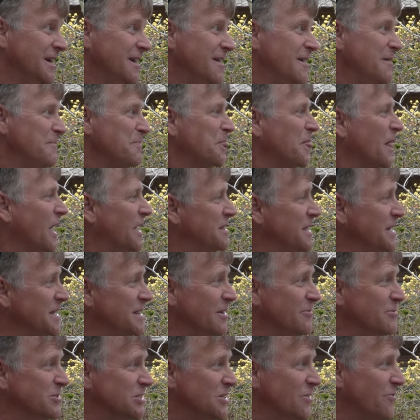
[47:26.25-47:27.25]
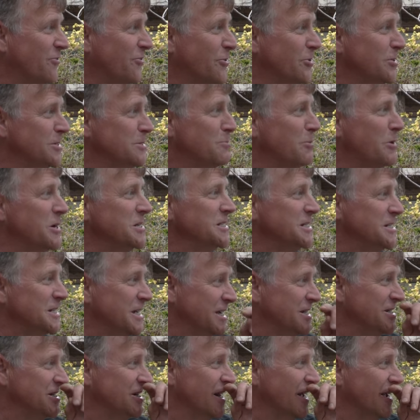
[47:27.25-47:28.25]
Yeah. I think that was the first
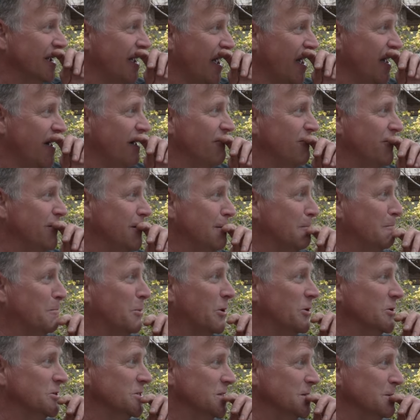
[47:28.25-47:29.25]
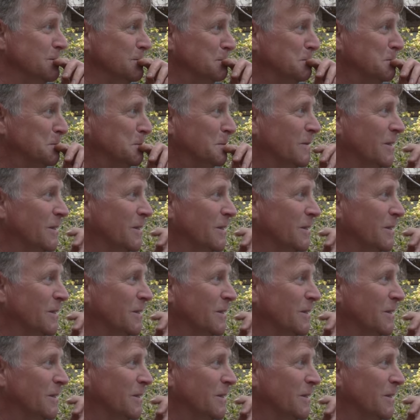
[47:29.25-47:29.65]
presentation I gave in person.